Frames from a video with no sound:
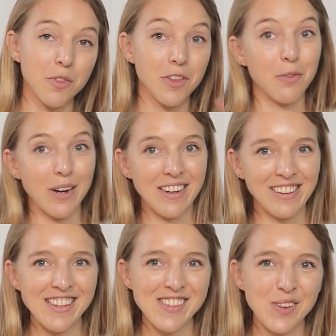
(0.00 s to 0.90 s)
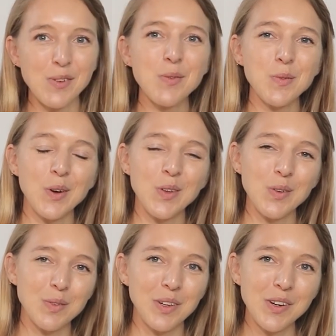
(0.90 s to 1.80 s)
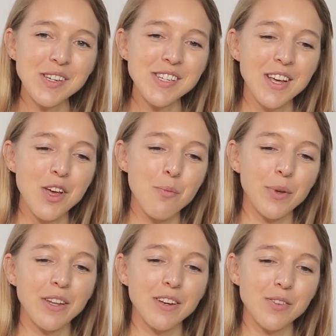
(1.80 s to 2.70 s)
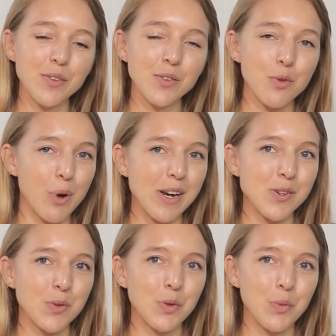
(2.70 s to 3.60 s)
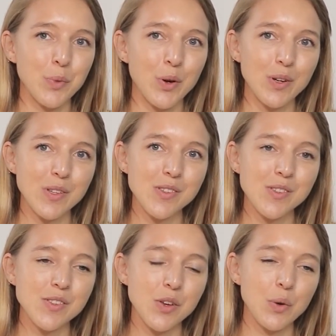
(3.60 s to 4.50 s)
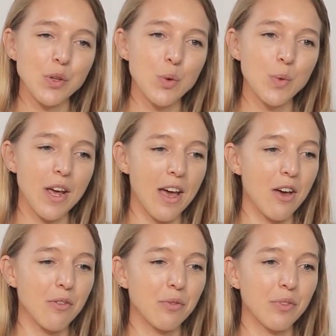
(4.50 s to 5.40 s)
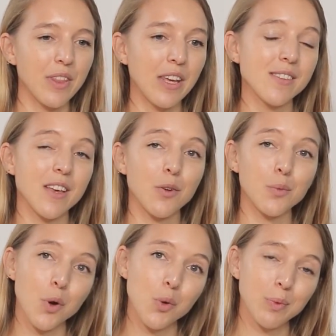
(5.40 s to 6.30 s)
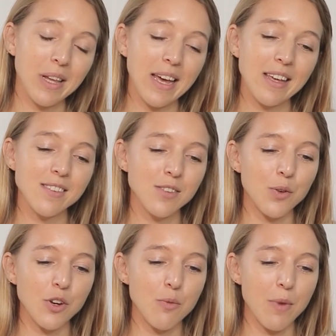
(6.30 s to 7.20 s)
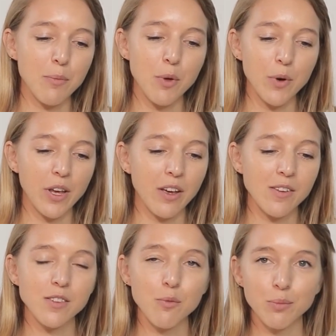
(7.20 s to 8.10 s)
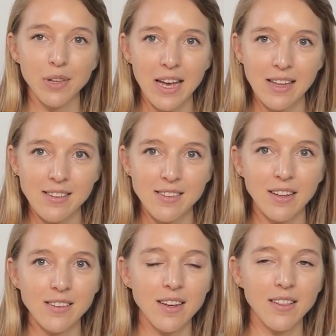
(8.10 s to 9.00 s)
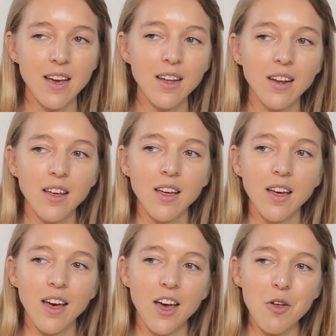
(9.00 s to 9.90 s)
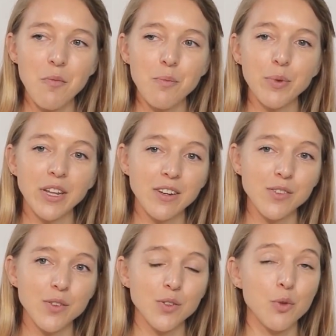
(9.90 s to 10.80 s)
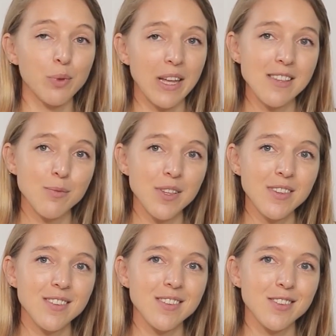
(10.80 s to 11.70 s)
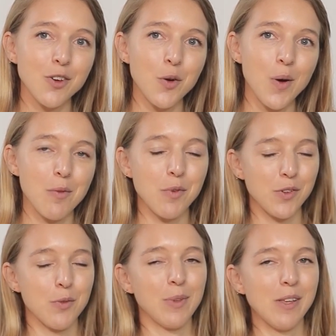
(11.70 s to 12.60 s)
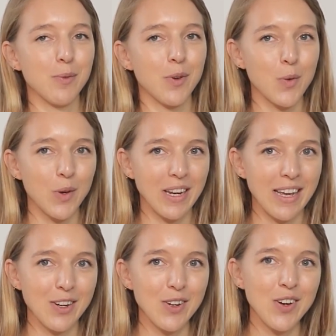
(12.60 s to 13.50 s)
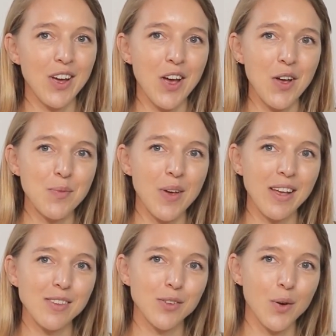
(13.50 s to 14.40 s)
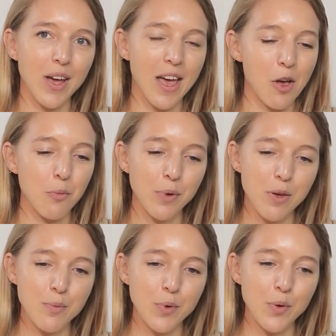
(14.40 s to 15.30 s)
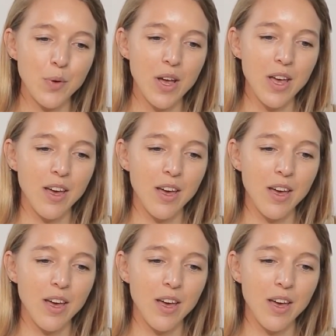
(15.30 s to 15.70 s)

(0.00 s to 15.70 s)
theoretically still, what you've learned, but then there's also the practical components. So you would have things like role plays, or you might be working on some plans, things like that. But then there's also the placements. So I'm also the placement coordinator, and so I help people